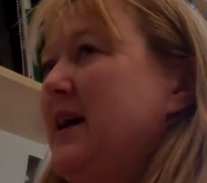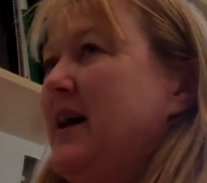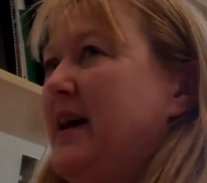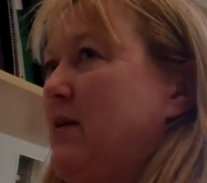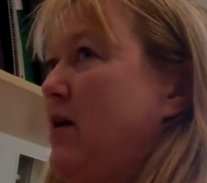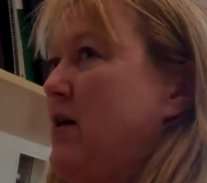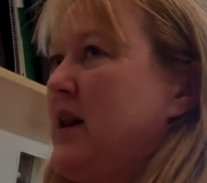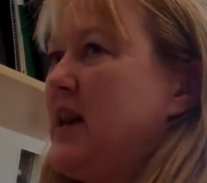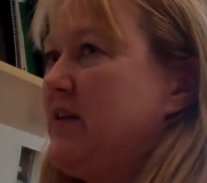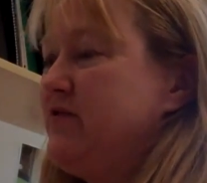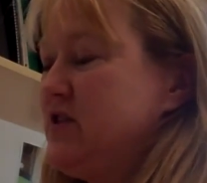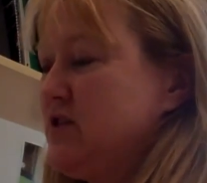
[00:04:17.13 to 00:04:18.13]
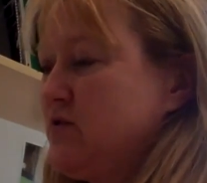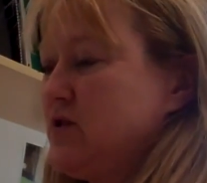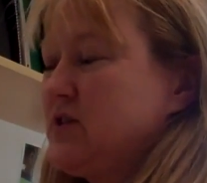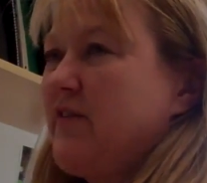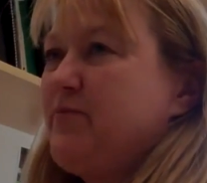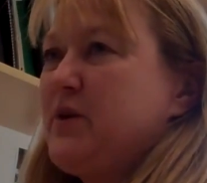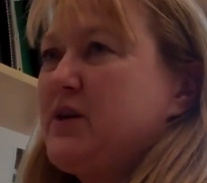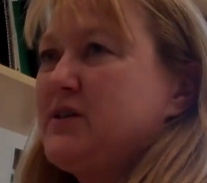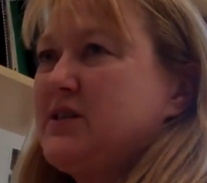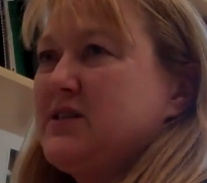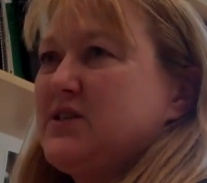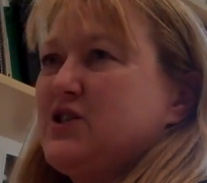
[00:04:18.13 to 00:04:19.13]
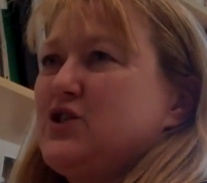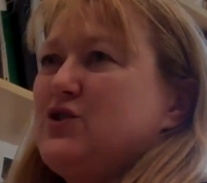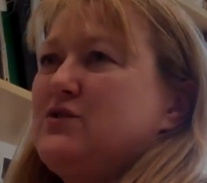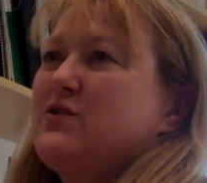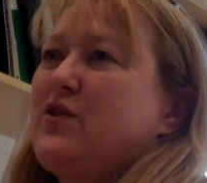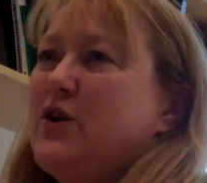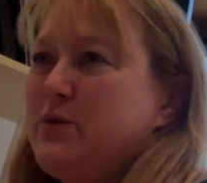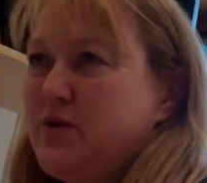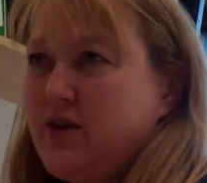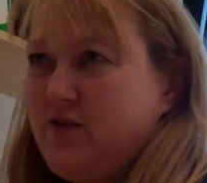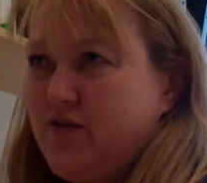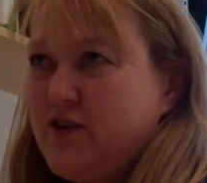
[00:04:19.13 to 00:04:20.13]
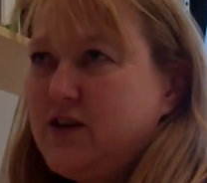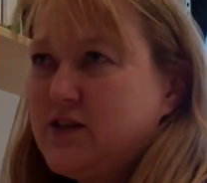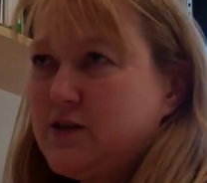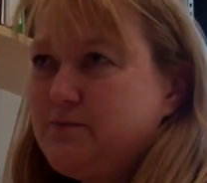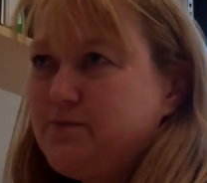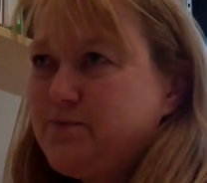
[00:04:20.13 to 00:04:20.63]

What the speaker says: And I love this sort of stuff because it's the students voting with their feet.